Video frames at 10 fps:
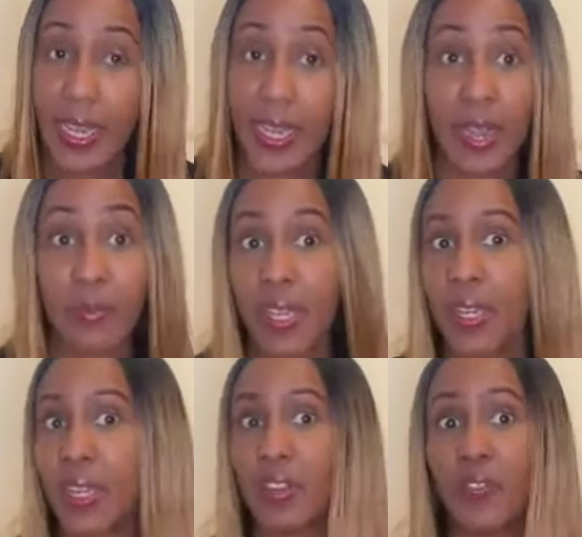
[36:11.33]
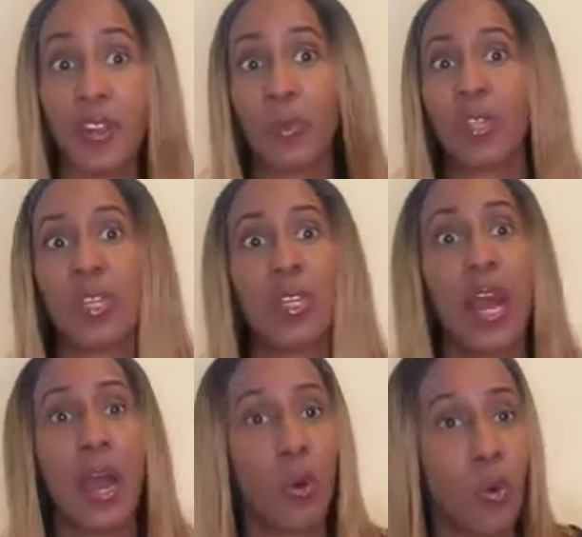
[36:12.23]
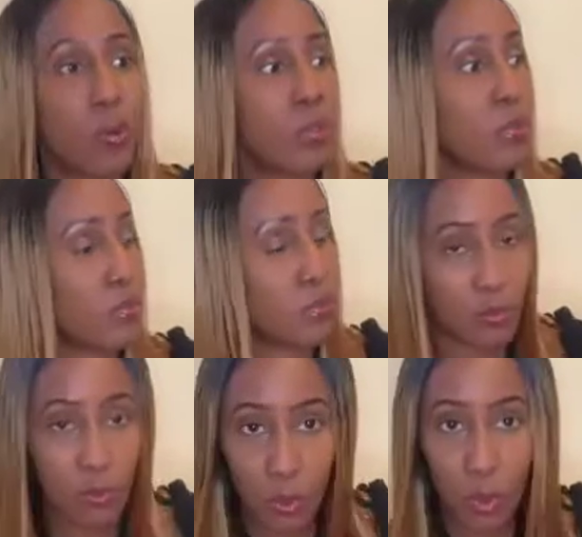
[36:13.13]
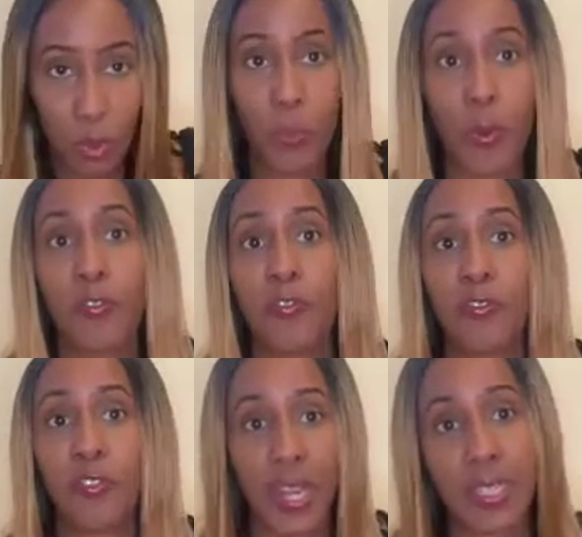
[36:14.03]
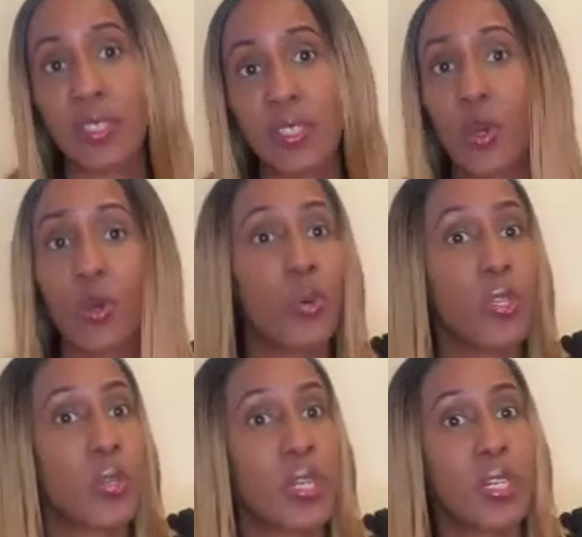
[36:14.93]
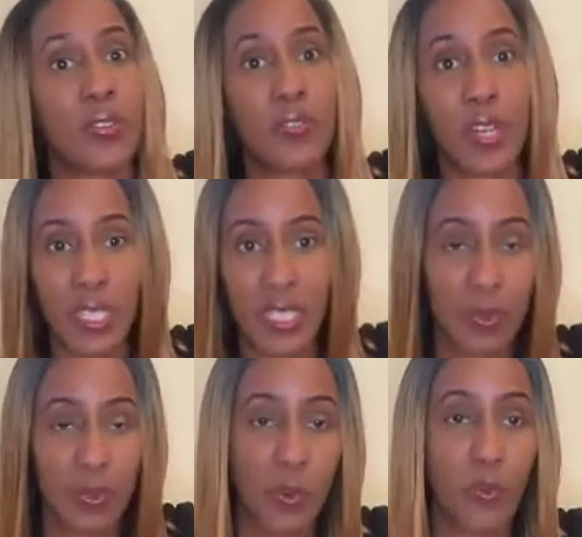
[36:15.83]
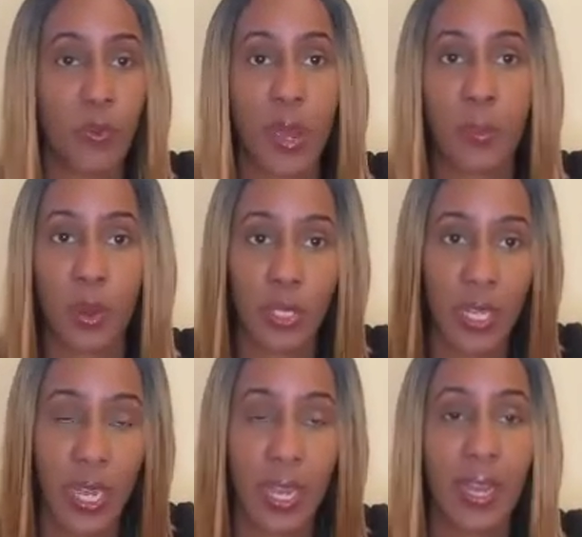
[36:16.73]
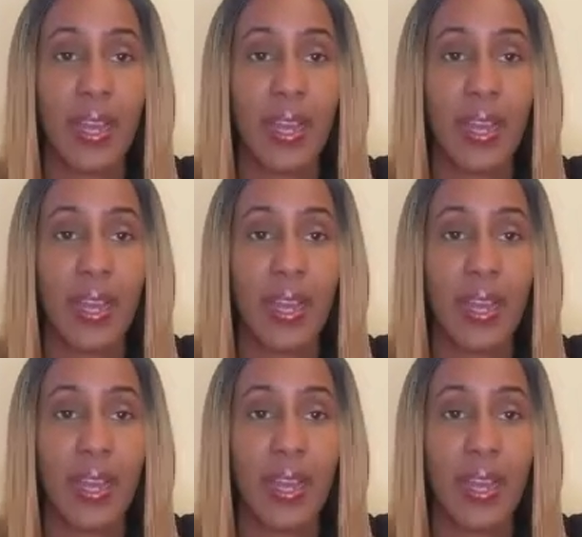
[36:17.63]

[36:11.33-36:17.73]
I mean, even within her own group of friends, Nonku is already feeling some type of way about her.